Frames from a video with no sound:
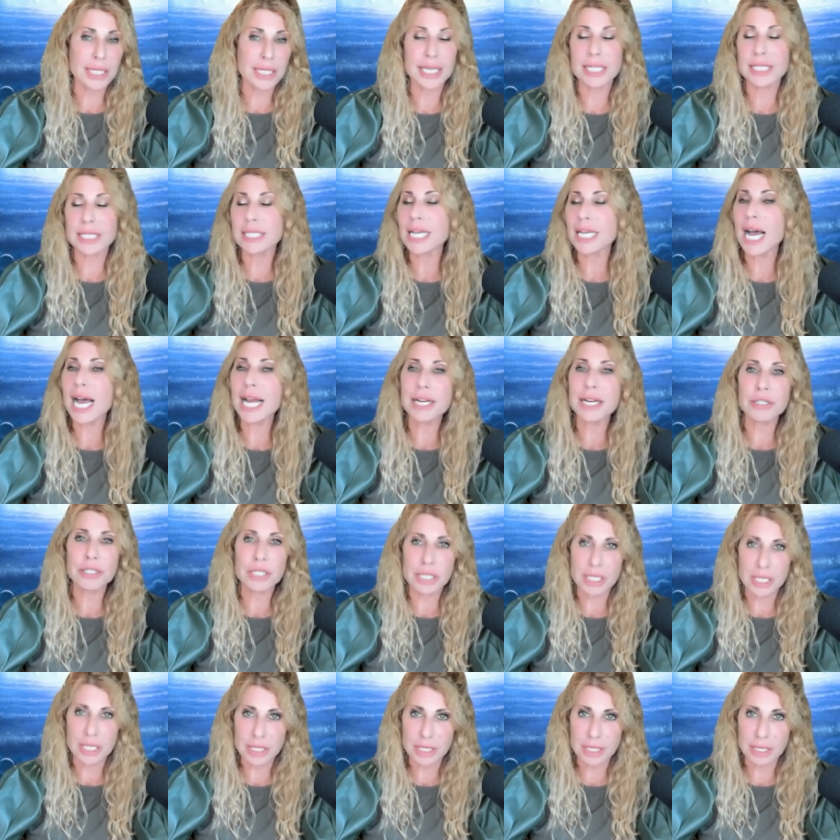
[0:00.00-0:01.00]
the entire
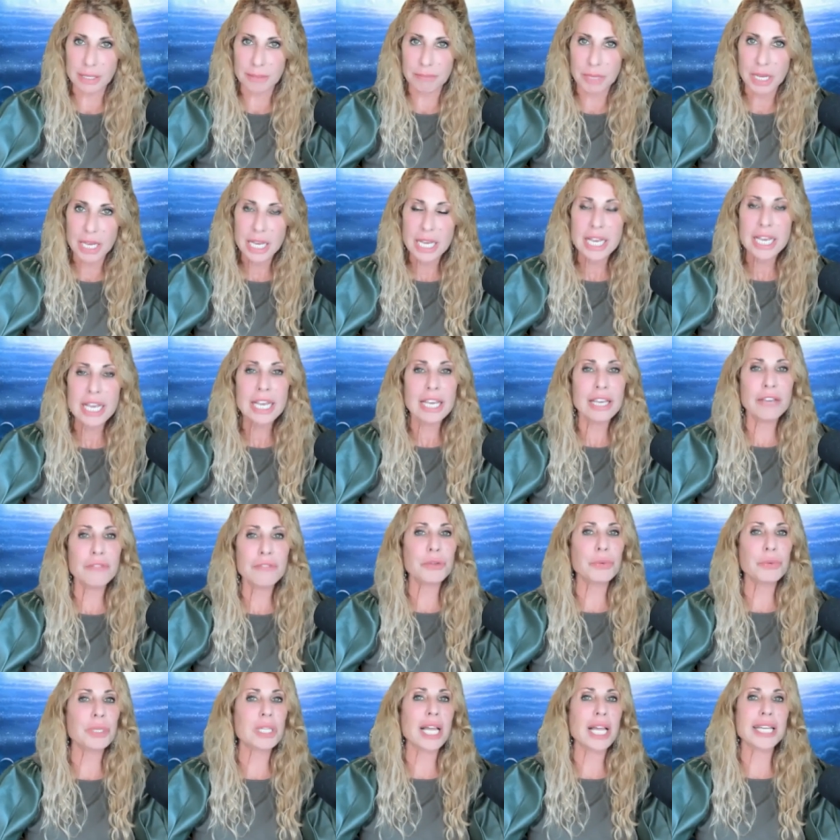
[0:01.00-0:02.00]
system. If
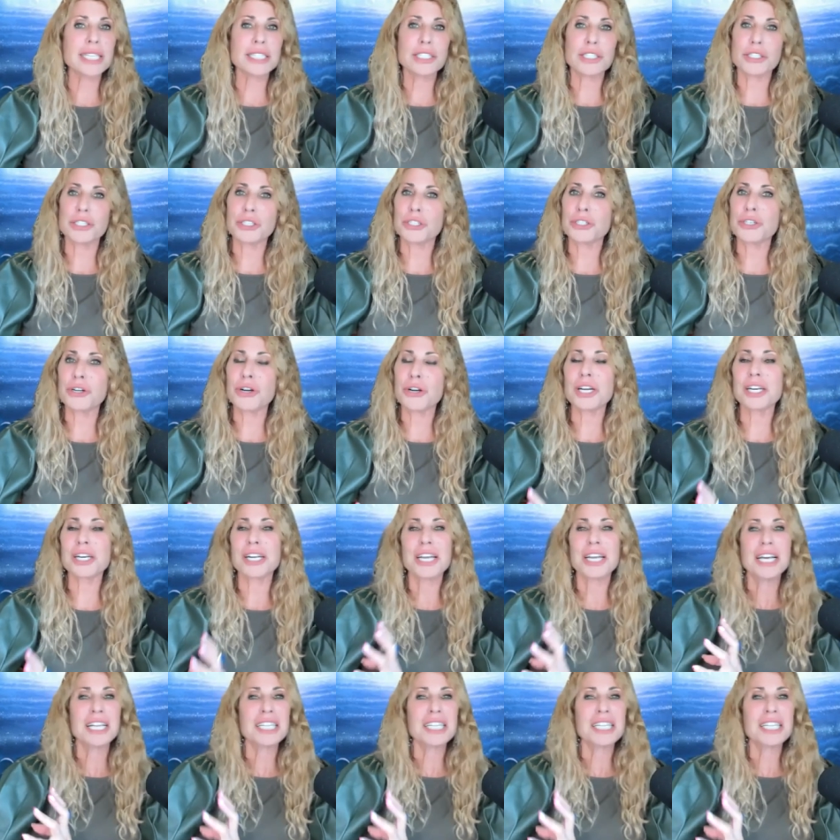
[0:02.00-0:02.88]
you would like to start